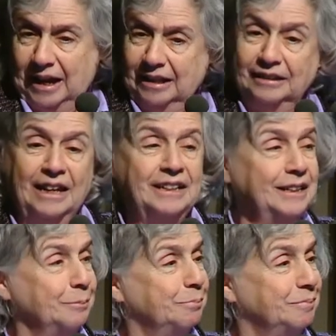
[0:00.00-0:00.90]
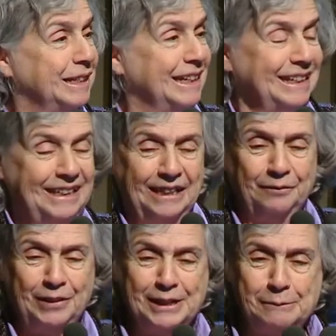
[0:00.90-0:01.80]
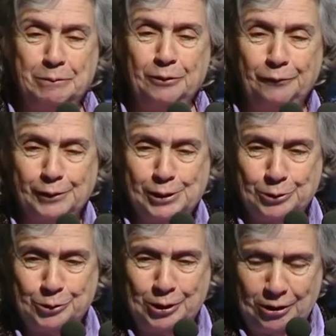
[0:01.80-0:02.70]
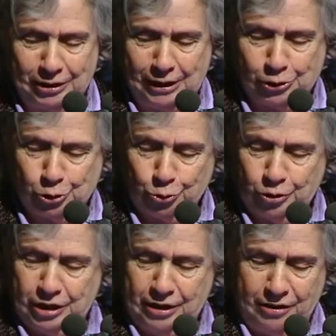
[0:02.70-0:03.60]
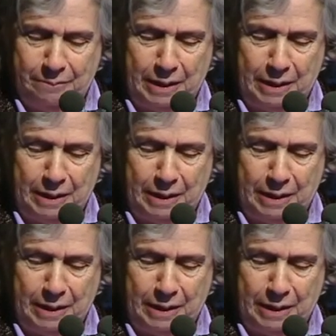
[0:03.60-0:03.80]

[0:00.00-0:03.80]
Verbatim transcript: I'll let him give his beautiful story on the extraordinary